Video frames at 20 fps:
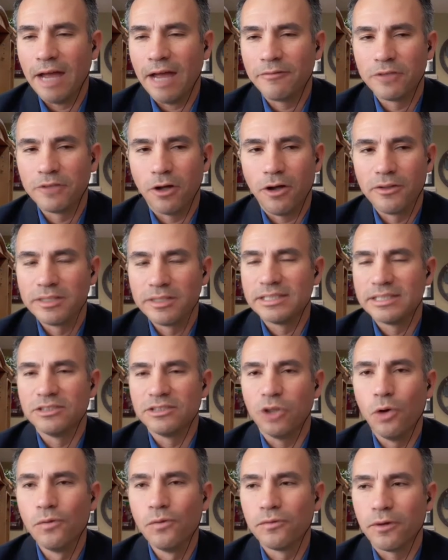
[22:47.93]
After all this
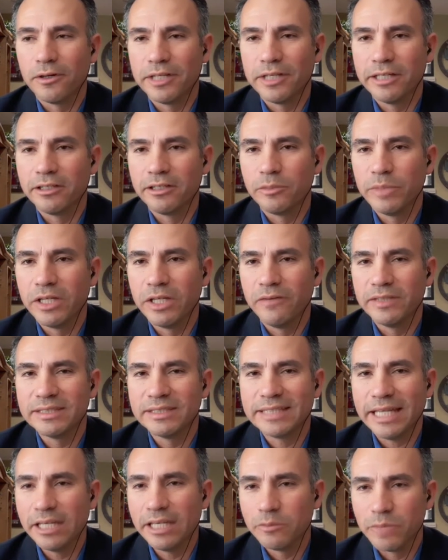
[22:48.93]
is over, are they going to be able
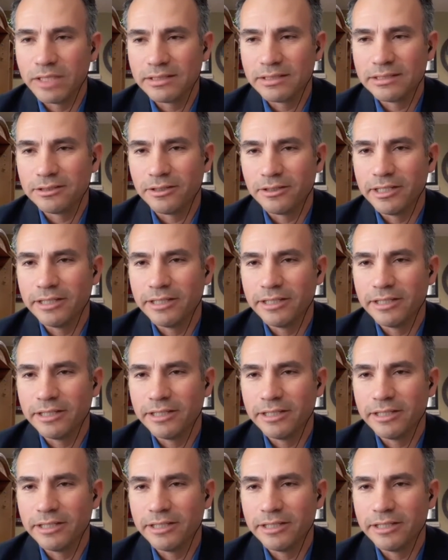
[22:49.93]
to stay in business?